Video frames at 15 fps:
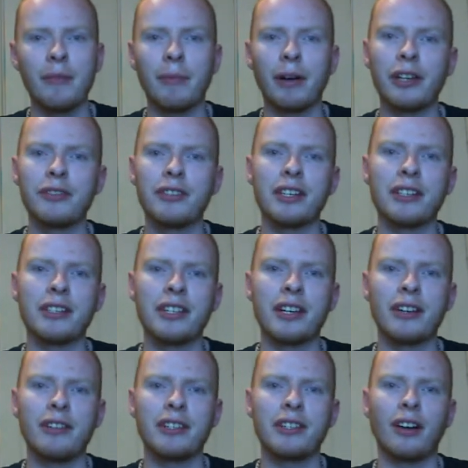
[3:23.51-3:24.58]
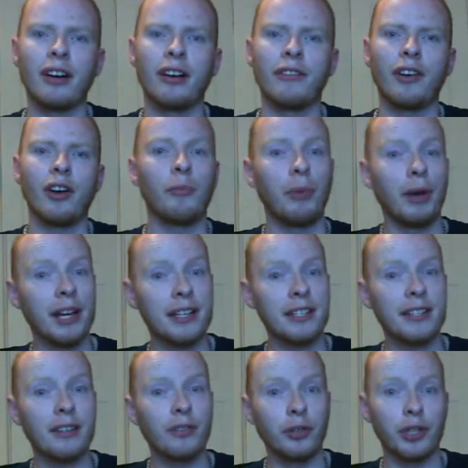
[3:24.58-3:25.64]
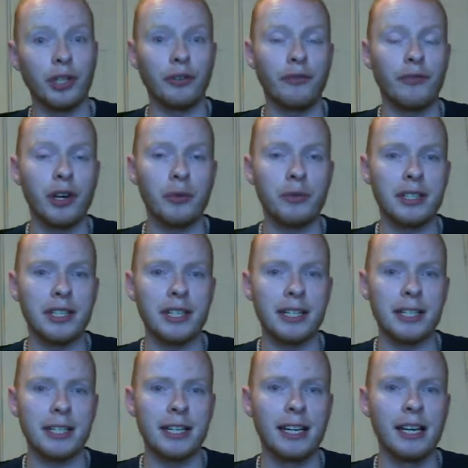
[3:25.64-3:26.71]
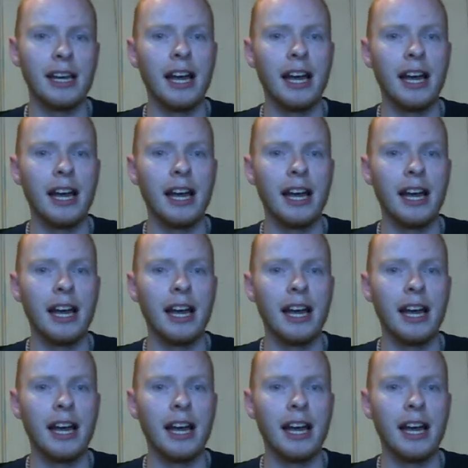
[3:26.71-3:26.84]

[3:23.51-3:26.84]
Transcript: by using a series of complex audio frequencies,